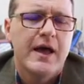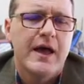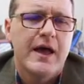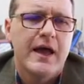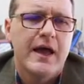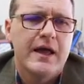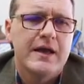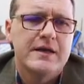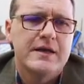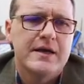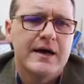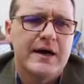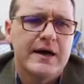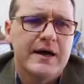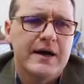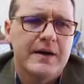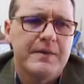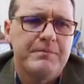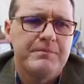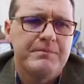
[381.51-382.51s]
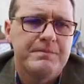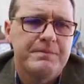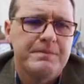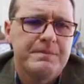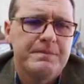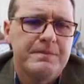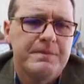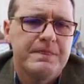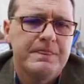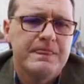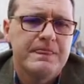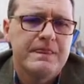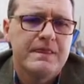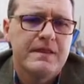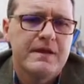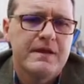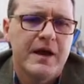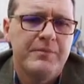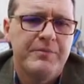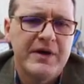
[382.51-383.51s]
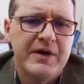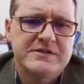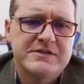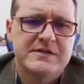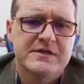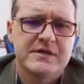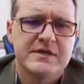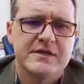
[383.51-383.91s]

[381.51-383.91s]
and basically